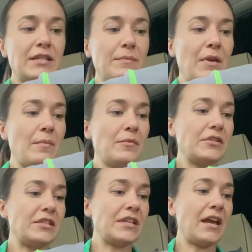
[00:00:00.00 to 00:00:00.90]
to be able
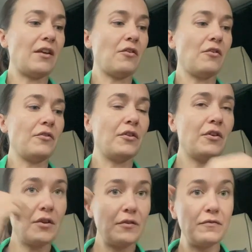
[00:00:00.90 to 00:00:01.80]
to take on
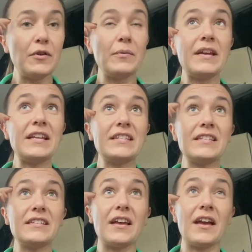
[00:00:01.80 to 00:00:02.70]
fluids